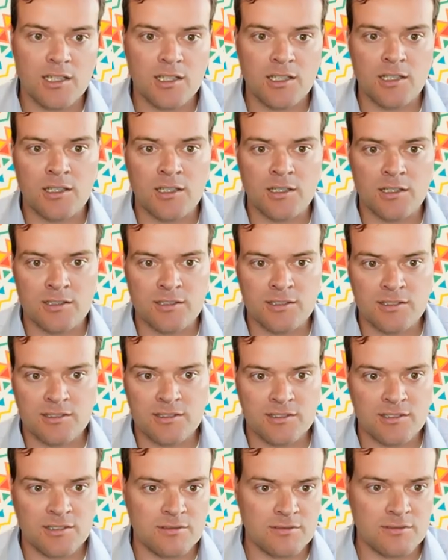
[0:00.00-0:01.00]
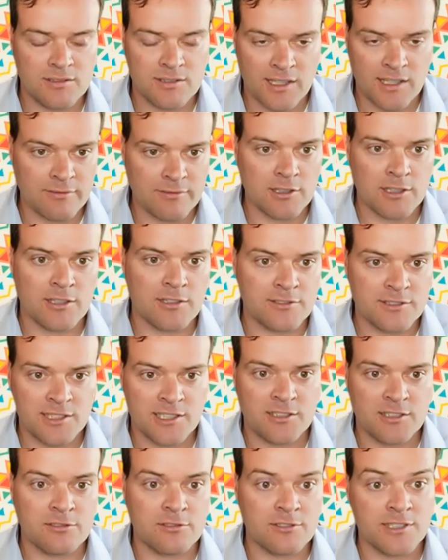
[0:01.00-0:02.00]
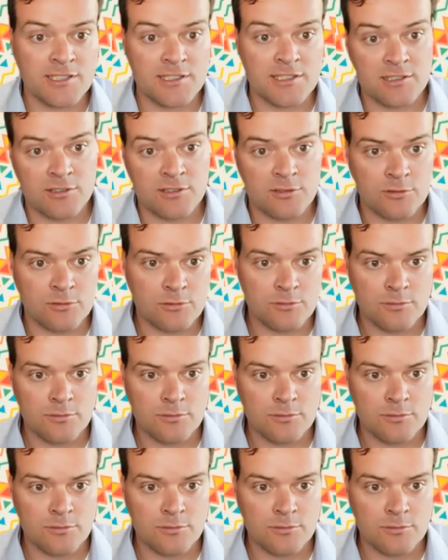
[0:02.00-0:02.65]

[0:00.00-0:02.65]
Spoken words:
have a lot of seigniorage to